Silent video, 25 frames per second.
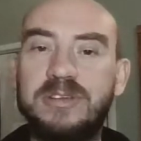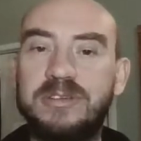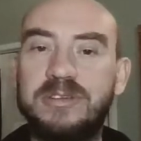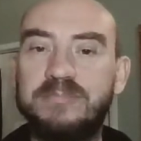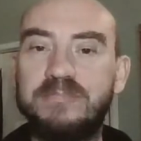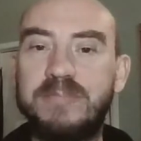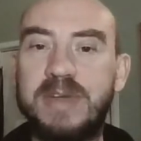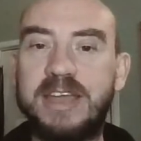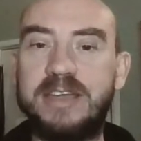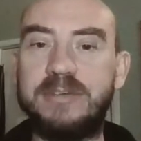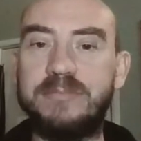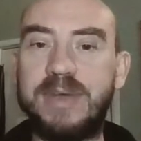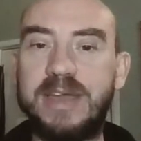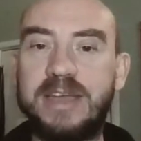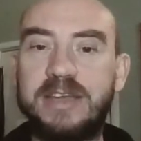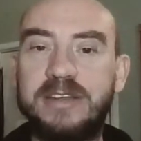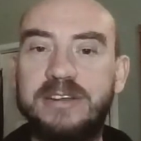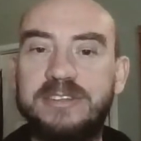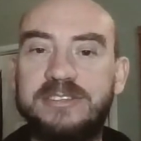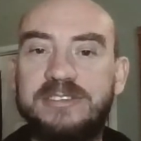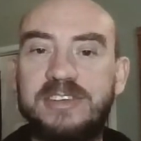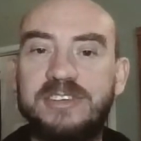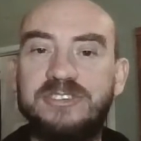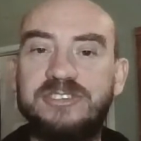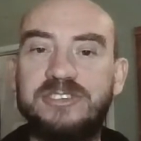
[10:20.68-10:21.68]
make them make a
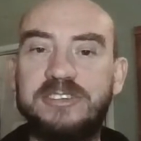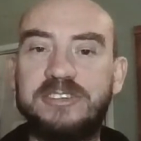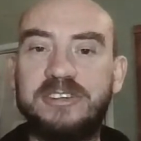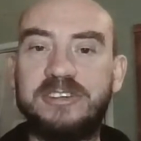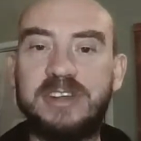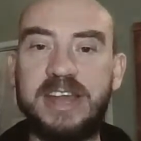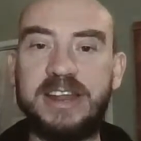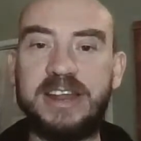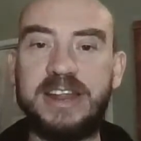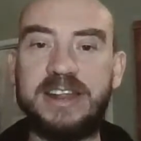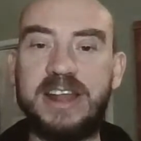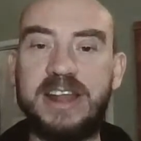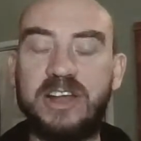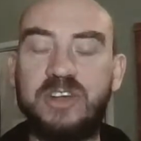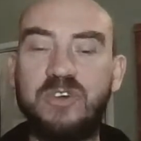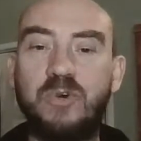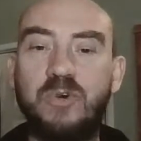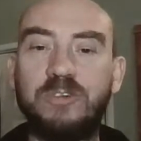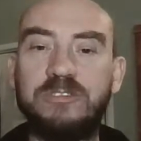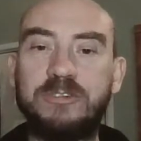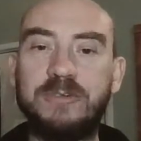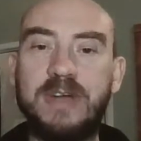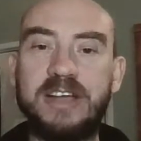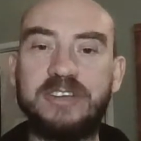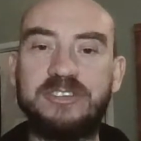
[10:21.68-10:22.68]
decision, and then that
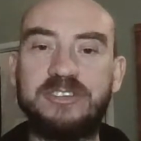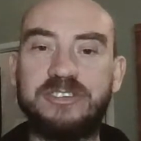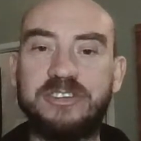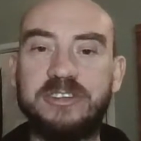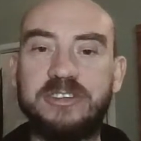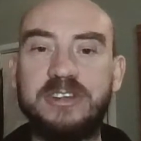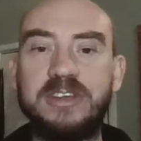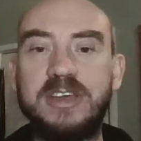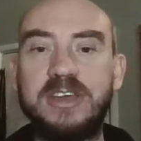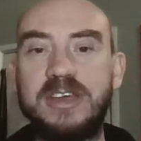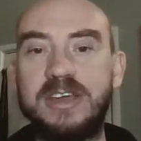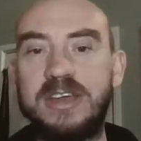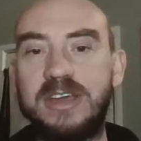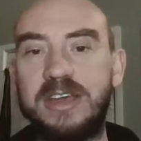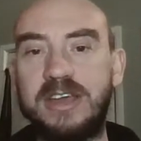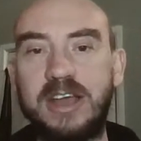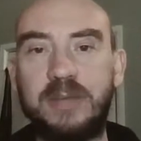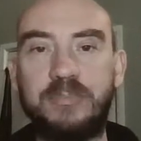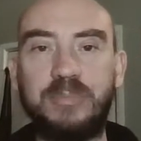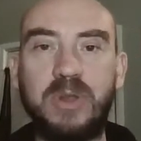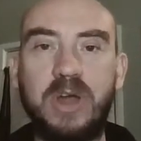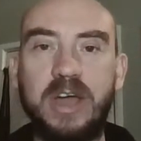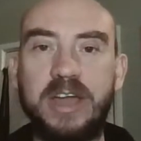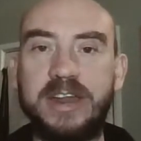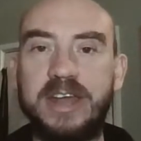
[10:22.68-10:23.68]
call to action,
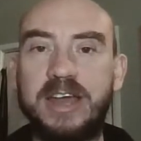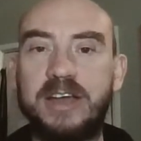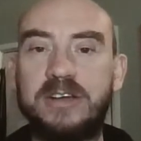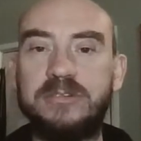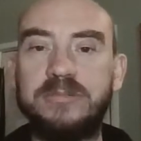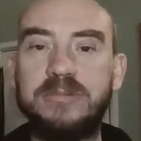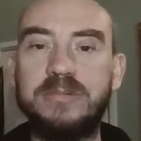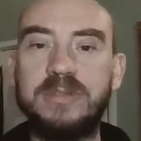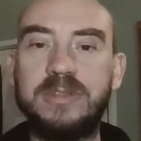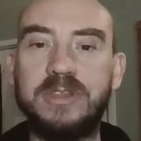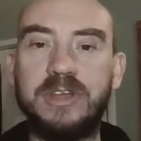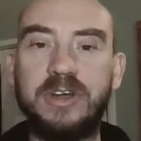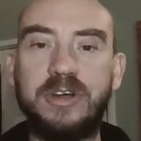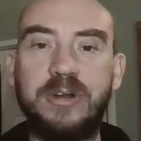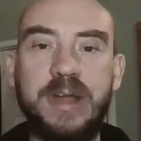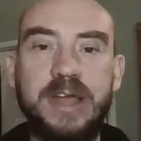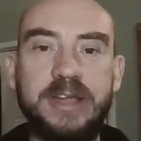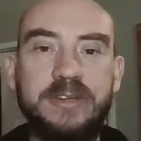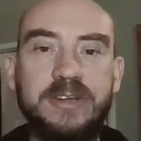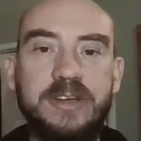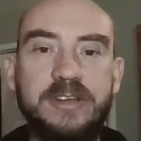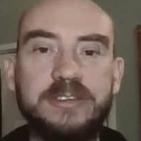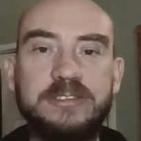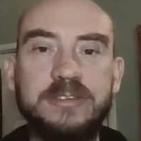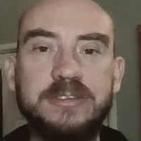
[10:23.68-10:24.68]
apply now. All right,
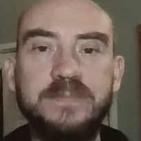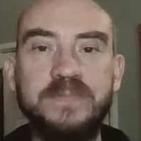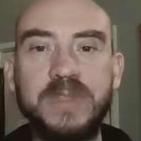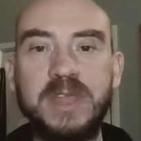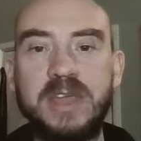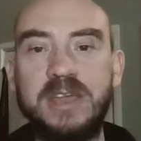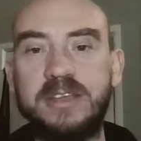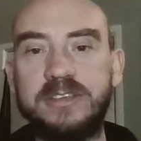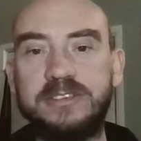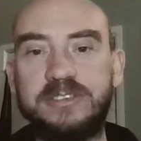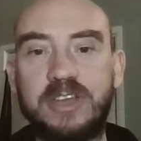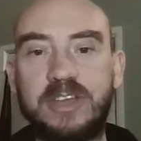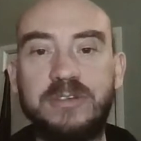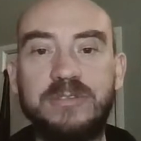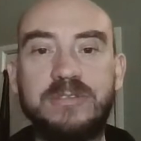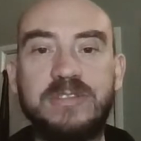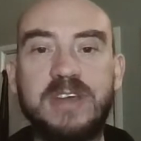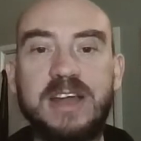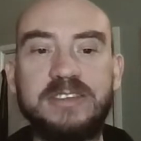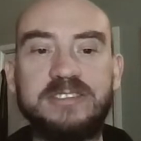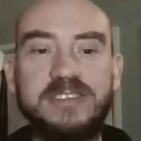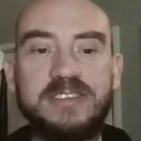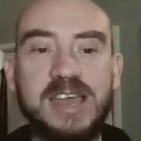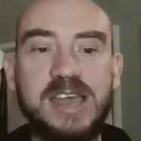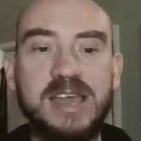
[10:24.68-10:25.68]
guys. So
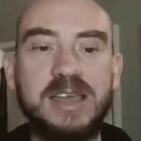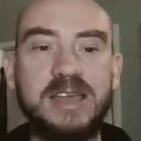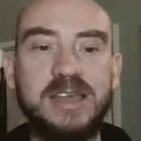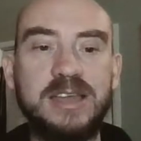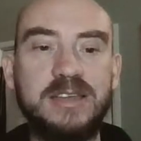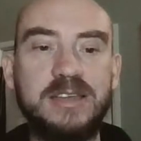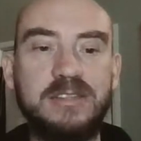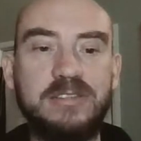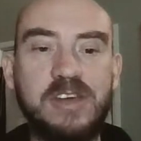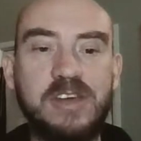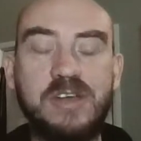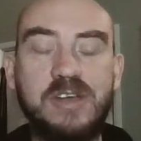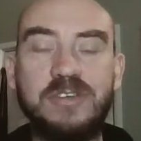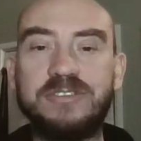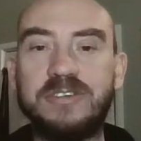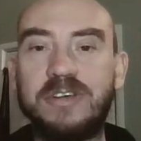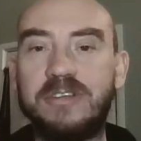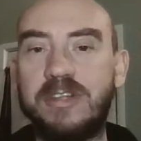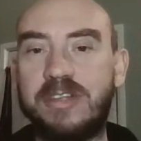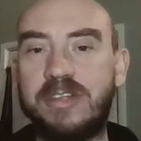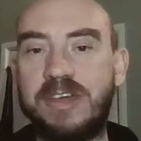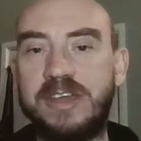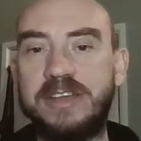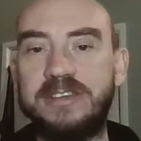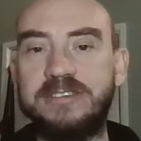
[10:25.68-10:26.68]
that's it. Those are
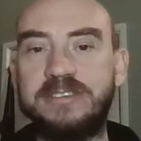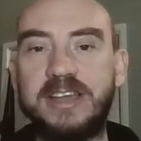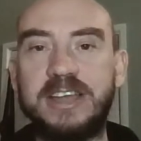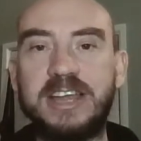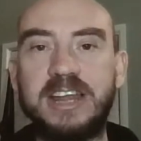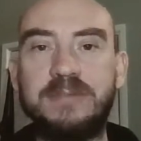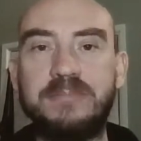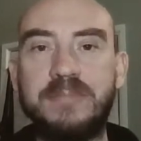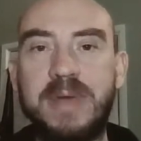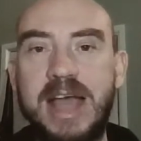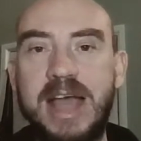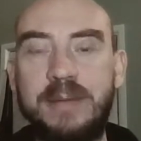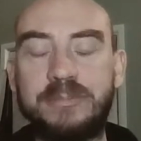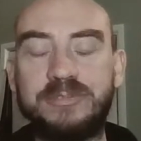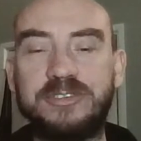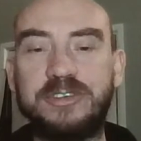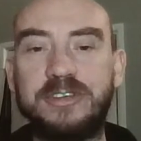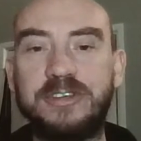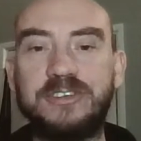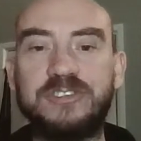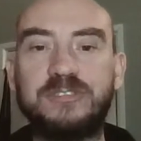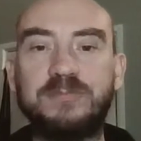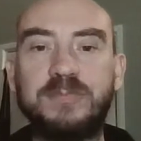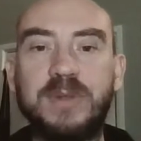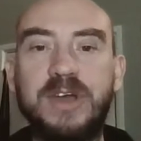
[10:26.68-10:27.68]
the things that are going to
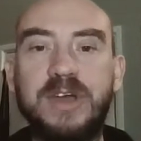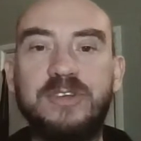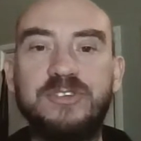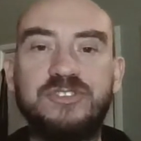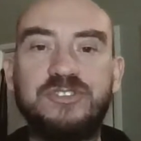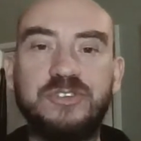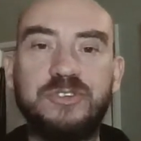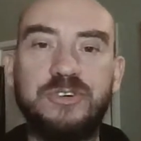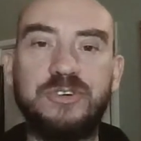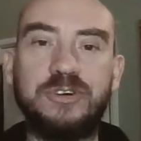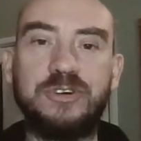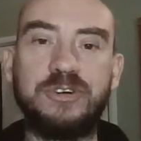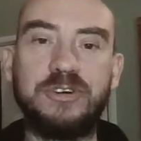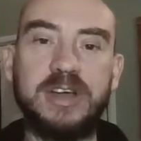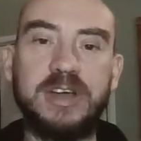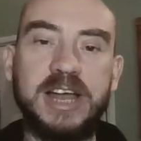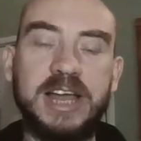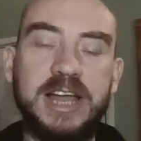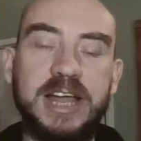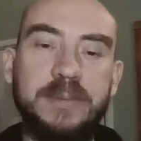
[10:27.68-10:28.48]
absolutely explode your